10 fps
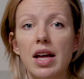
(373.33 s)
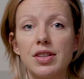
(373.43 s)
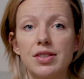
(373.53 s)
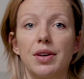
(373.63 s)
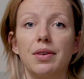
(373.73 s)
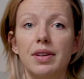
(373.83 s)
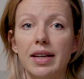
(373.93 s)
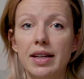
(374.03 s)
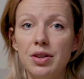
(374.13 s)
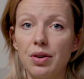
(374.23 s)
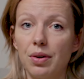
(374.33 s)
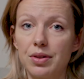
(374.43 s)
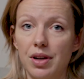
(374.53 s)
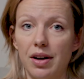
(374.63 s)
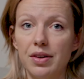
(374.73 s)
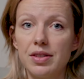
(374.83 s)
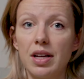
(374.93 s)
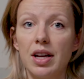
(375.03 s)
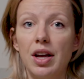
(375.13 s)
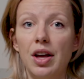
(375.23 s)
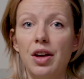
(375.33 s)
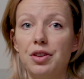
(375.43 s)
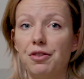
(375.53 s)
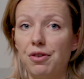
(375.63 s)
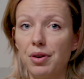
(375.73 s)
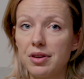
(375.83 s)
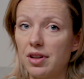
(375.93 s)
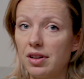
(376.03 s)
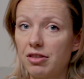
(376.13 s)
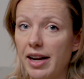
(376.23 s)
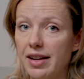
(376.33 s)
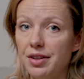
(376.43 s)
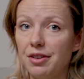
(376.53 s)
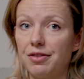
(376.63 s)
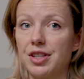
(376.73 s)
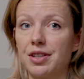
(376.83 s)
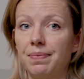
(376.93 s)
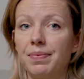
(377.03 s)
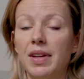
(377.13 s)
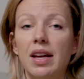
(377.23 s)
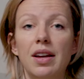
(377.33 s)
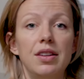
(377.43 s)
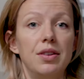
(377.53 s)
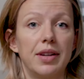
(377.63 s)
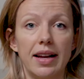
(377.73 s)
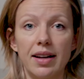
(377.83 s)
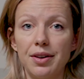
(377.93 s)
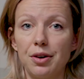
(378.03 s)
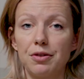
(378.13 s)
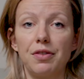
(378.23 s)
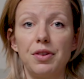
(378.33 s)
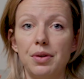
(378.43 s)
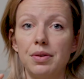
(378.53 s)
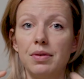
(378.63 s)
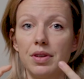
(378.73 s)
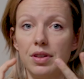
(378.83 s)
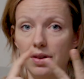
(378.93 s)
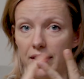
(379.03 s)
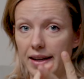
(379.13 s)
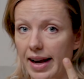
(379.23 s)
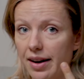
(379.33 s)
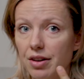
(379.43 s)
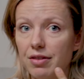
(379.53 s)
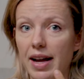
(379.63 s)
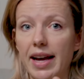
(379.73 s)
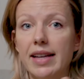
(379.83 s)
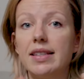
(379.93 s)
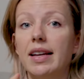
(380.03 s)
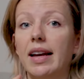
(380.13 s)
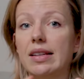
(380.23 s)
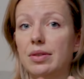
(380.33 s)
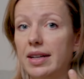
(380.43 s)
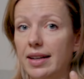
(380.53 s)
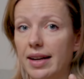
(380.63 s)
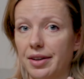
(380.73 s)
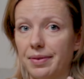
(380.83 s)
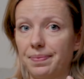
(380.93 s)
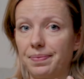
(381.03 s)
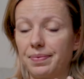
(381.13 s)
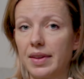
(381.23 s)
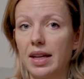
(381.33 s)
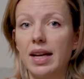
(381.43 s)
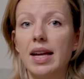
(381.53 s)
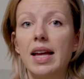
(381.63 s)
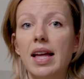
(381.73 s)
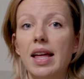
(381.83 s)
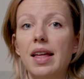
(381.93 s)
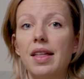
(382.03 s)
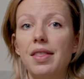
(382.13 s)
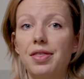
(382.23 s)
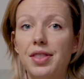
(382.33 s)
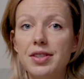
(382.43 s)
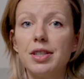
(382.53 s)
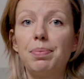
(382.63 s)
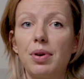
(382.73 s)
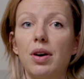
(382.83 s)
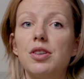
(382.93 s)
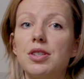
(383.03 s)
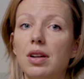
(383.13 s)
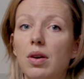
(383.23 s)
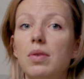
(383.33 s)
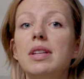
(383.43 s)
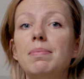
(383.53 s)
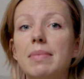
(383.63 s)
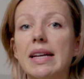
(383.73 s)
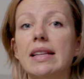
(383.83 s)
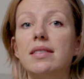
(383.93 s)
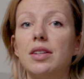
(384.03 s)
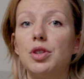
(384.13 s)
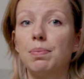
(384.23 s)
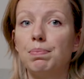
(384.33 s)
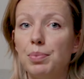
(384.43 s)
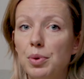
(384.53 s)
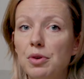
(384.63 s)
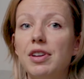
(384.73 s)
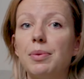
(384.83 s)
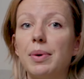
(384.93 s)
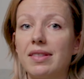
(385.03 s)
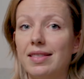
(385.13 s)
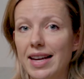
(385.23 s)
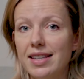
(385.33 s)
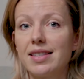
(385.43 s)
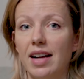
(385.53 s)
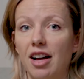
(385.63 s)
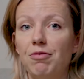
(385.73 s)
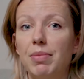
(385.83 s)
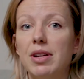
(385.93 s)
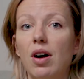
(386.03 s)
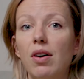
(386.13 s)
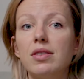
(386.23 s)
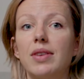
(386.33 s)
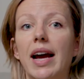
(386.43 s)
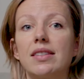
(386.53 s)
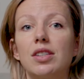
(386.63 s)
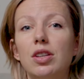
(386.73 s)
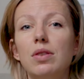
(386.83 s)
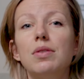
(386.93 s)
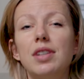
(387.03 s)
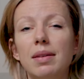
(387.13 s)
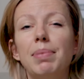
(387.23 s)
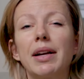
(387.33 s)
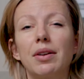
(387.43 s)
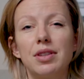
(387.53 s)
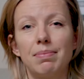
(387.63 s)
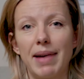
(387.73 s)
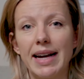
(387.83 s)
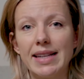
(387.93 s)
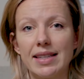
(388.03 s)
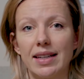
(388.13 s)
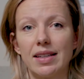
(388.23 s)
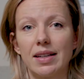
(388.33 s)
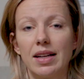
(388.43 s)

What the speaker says: So, in your old house, you focus on creating your vision, you're getting an overview, you categorize, and you declutter. This approach not only means that you're moving with less stuff, but it also has a huge impact on your mindset.